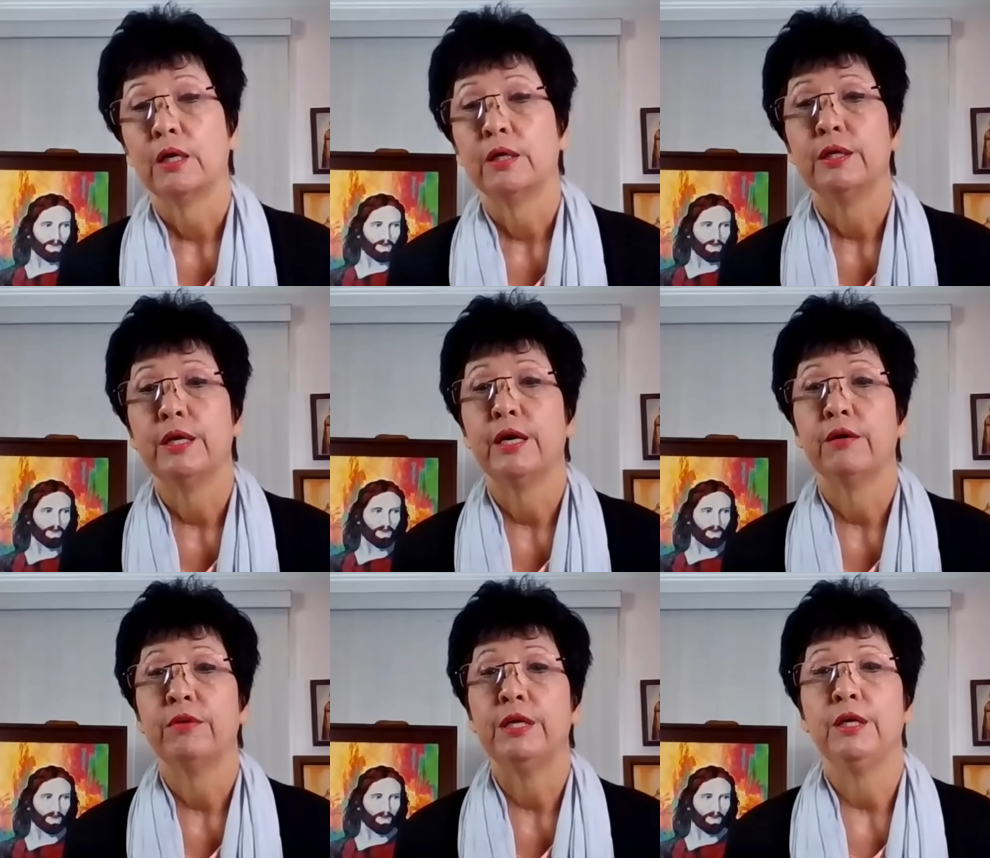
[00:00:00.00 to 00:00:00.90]
Speaker 1: I didn't
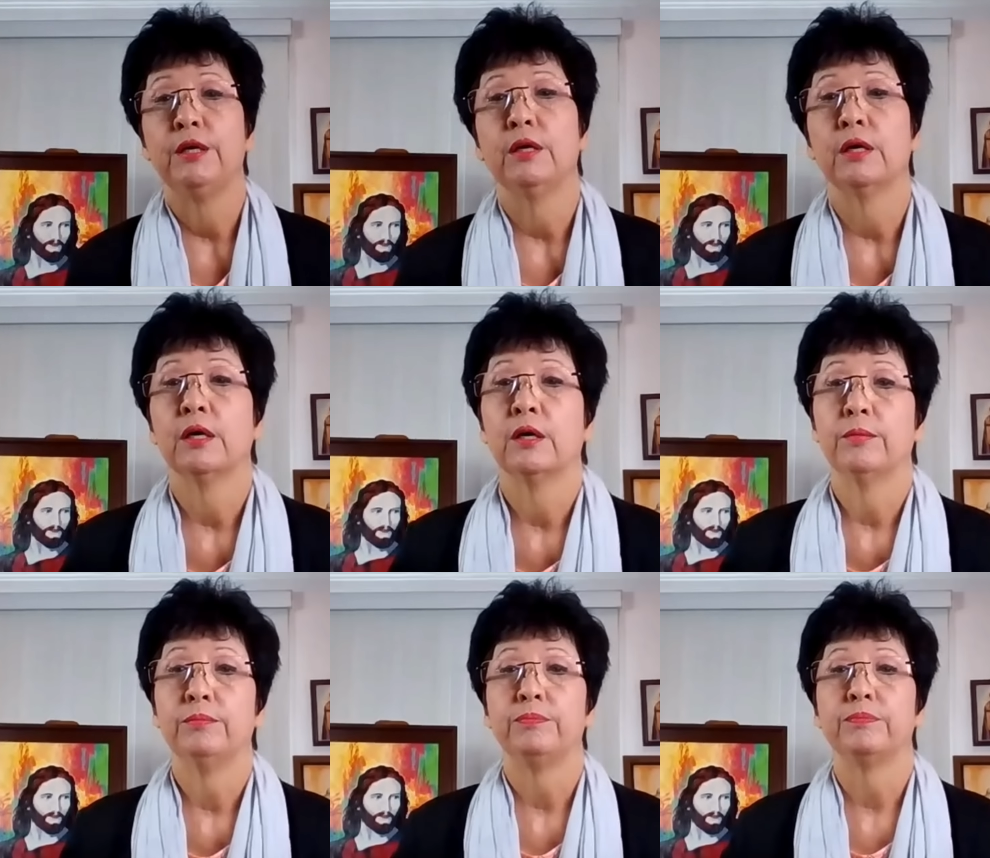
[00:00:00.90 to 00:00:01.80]
have any
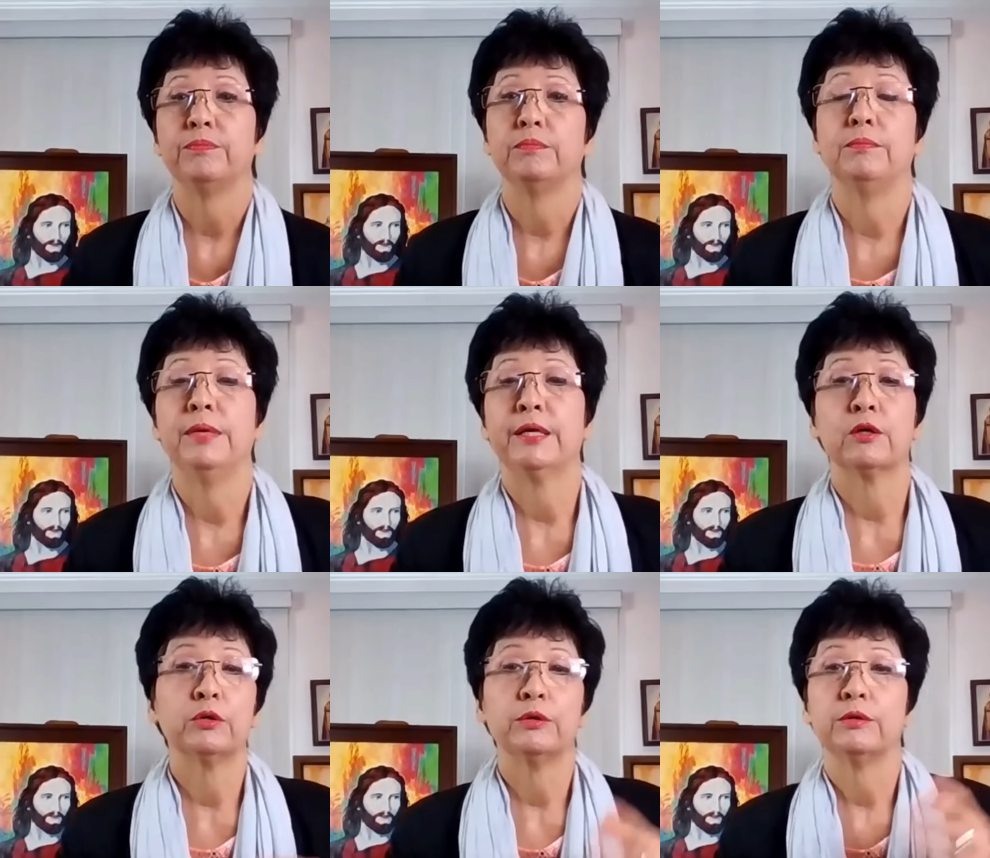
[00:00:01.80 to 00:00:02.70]

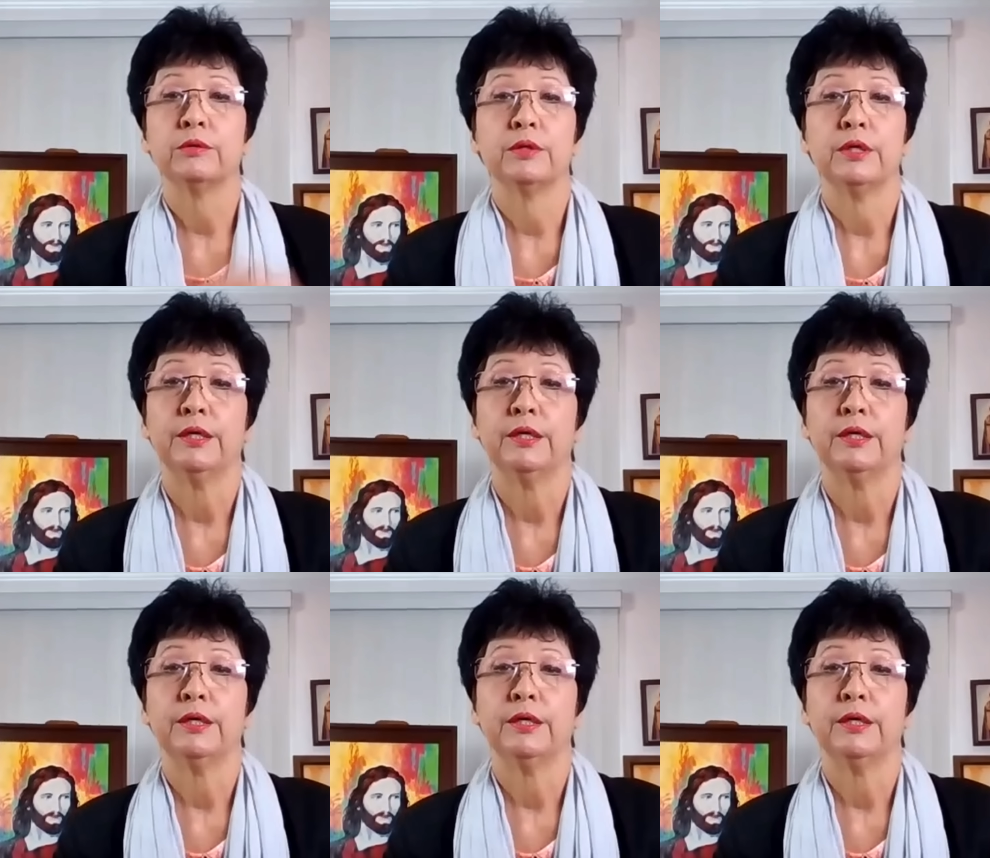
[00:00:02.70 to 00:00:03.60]
medical
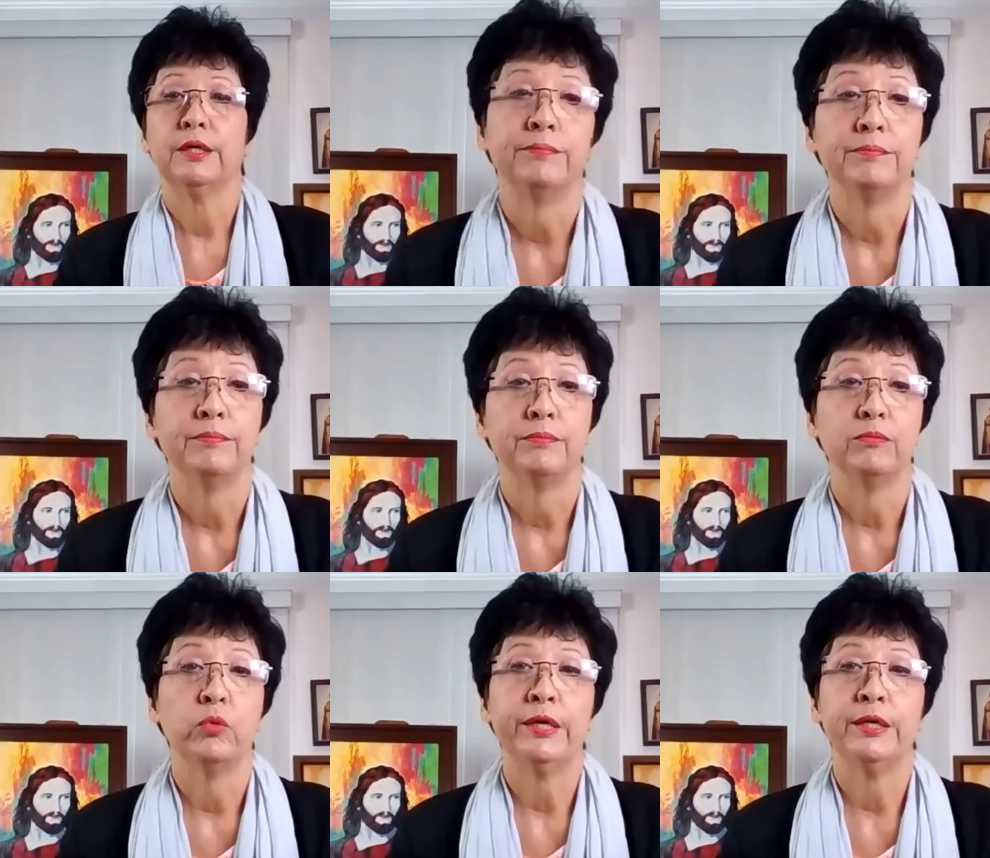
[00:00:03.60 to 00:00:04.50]

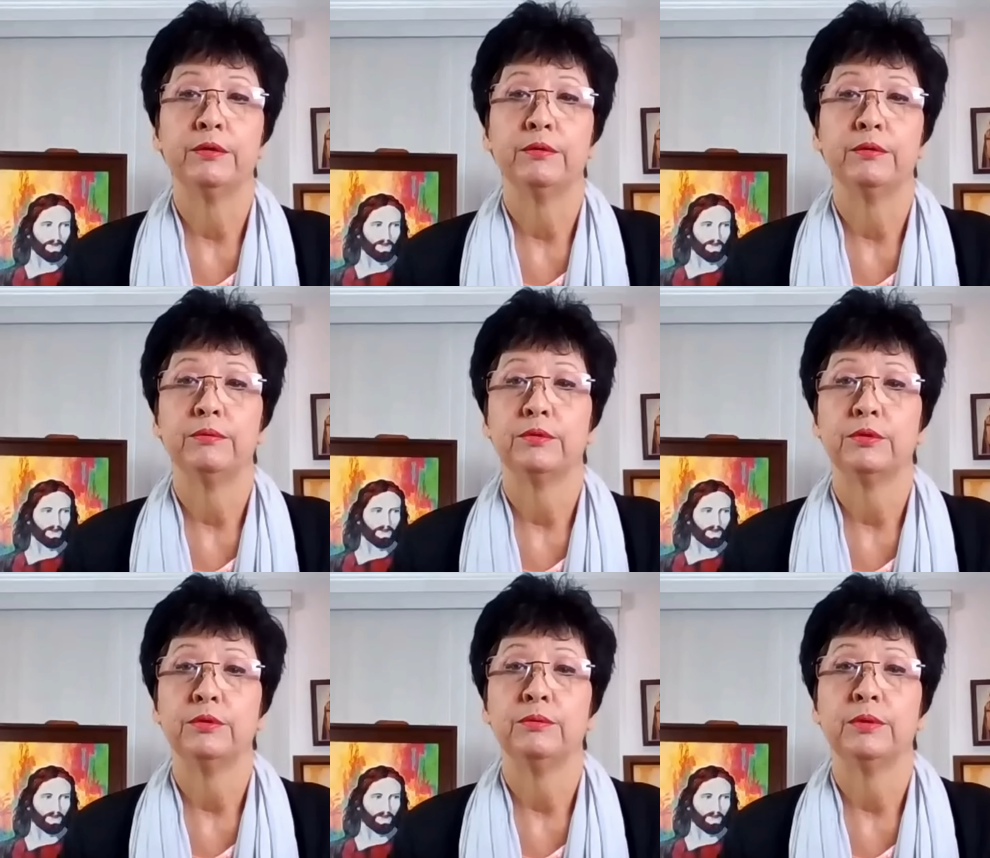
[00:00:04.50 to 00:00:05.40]
way to
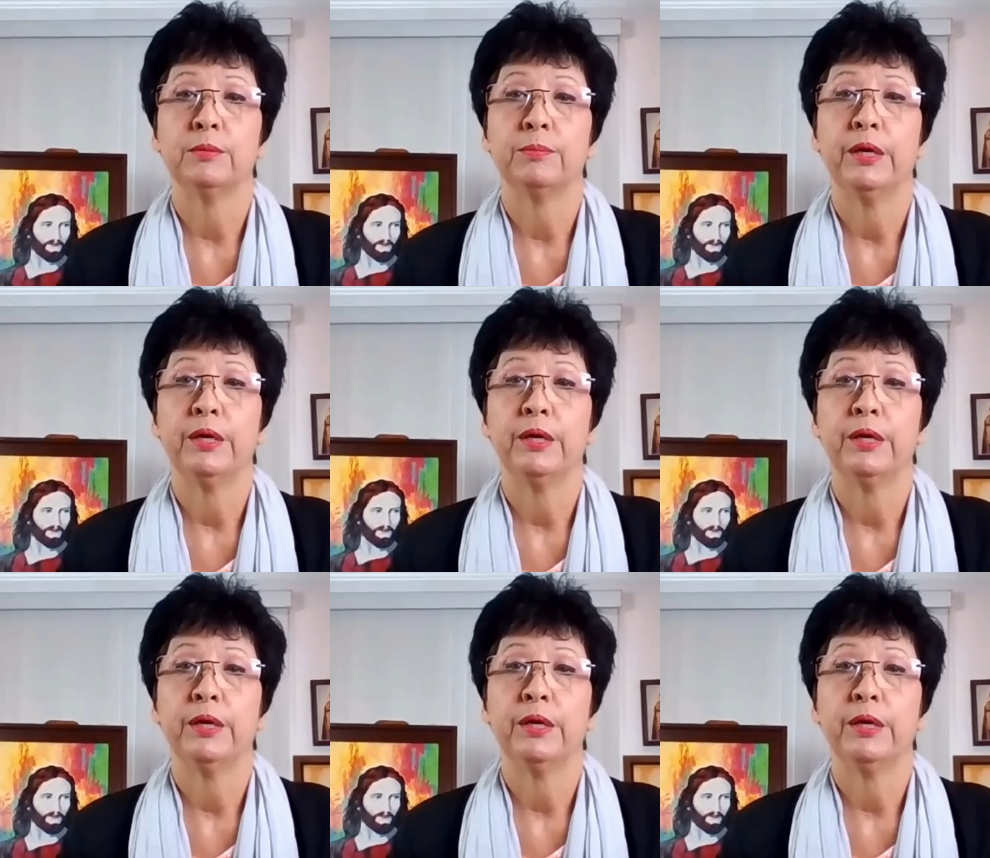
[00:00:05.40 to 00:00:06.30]
pay for
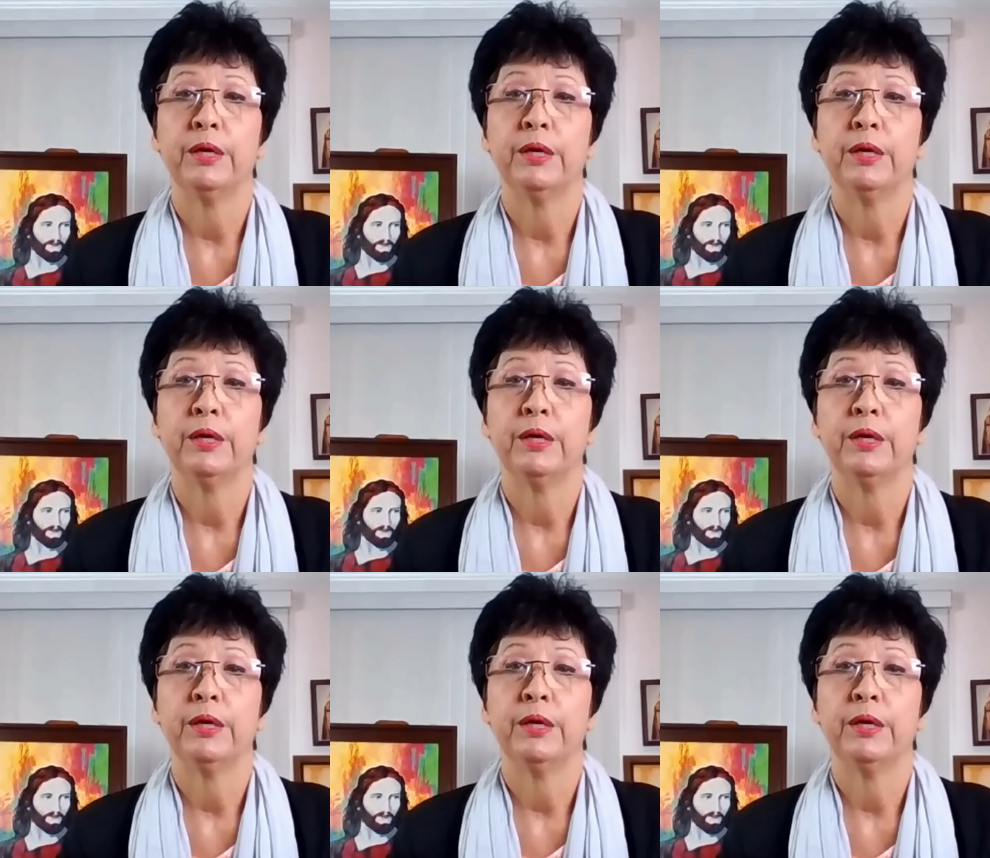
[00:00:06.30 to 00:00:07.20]
these
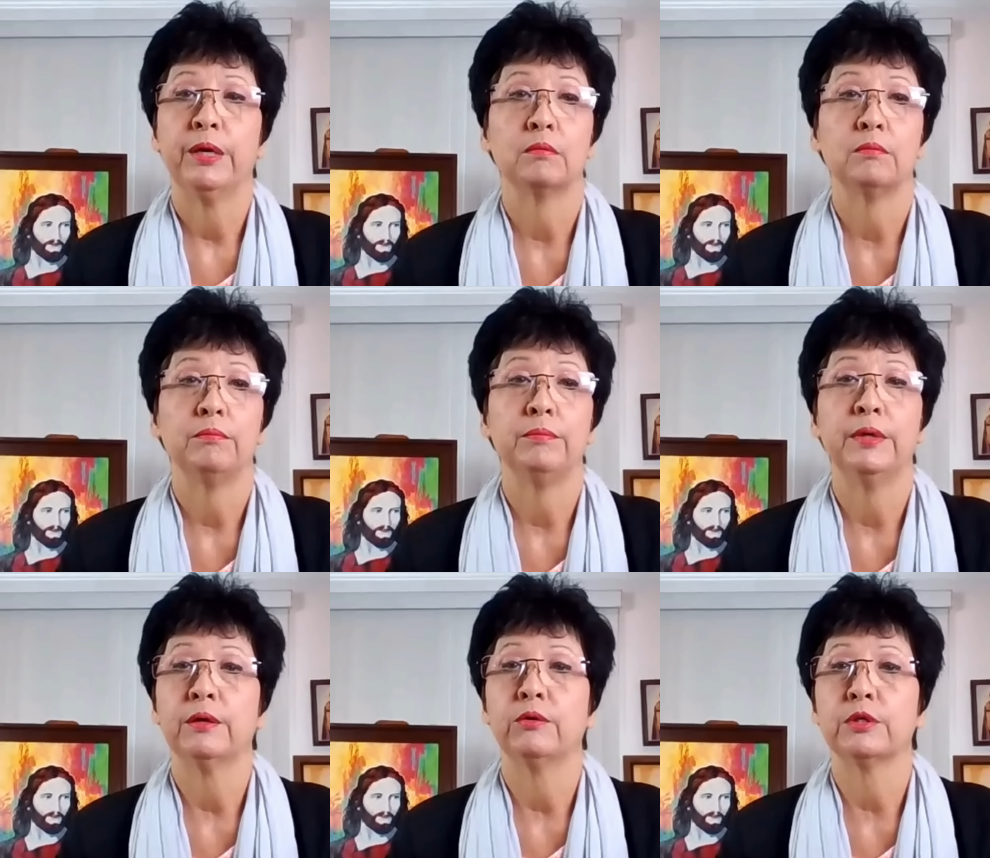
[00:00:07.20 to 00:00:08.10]

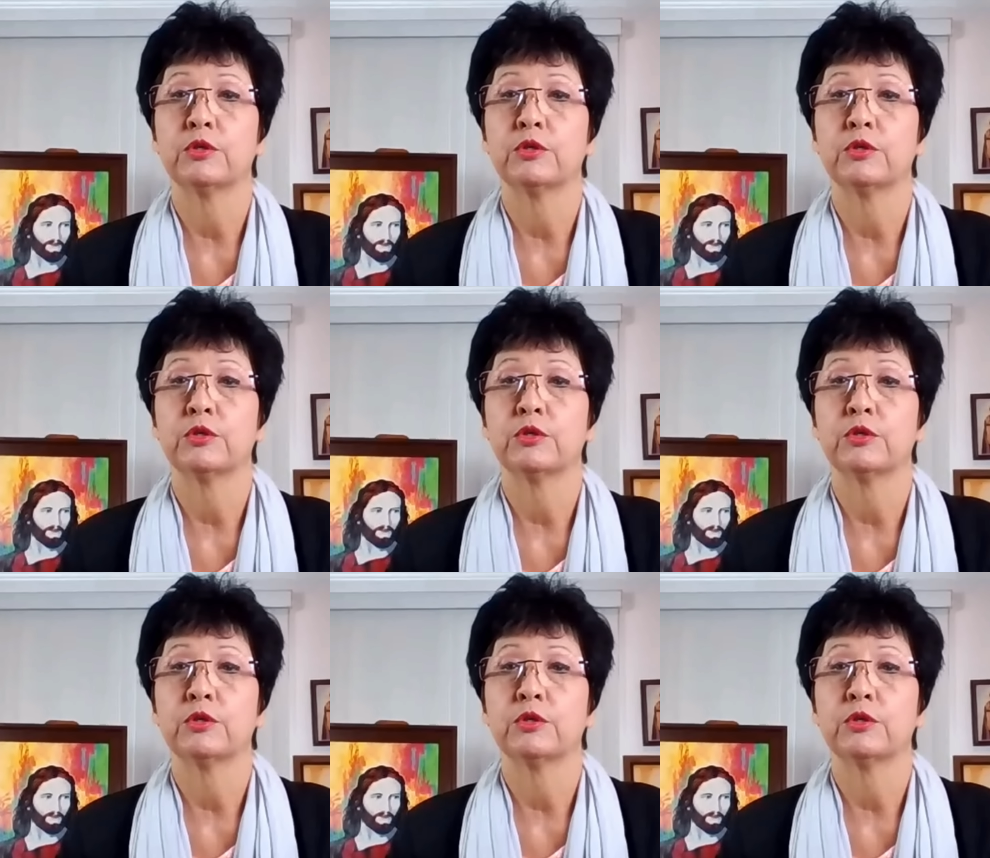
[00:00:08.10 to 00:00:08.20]
medical